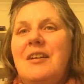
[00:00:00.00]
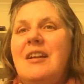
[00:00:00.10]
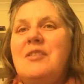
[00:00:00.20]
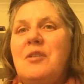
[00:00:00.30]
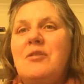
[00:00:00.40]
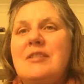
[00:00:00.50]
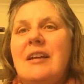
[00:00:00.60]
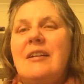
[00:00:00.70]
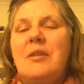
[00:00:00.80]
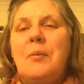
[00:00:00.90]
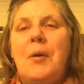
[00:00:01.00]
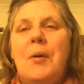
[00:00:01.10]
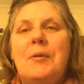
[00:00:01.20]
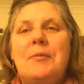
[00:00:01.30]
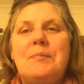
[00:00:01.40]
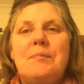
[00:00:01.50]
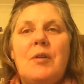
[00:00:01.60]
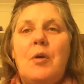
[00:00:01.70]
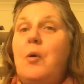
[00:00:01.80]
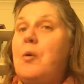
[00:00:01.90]
in lockdown at the moment,
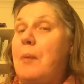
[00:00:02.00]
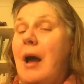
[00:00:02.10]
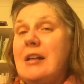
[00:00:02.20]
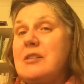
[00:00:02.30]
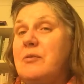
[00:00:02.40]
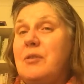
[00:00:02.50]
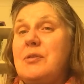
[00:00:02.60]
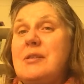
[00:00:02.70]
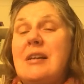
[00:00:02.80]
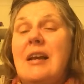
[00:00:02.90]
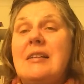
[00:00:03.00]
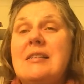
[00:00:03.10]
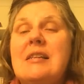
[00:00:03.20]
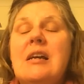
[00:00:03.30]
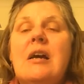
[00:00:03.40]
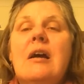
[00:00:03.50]
or parts of those states.